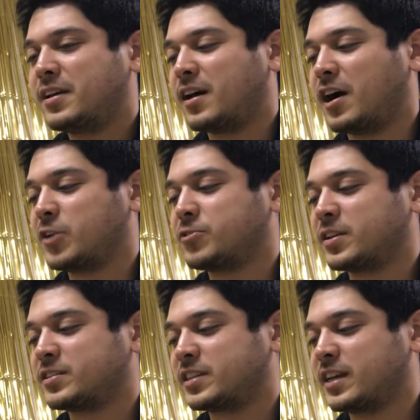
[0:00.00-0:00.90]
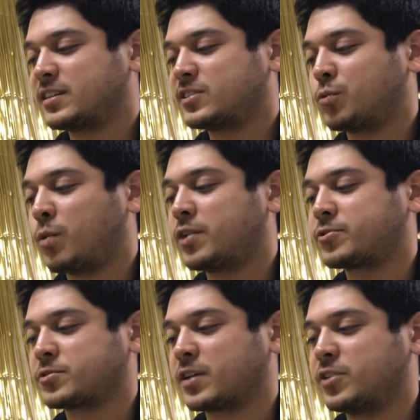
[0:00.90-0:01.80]
106 to
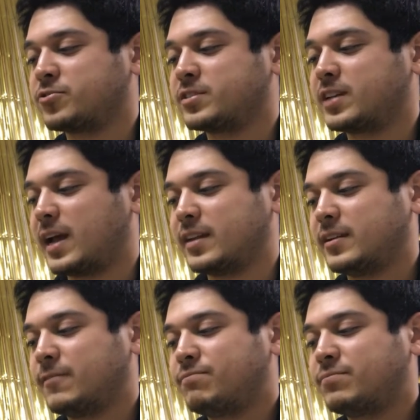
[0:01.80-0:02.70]
Walter's 110.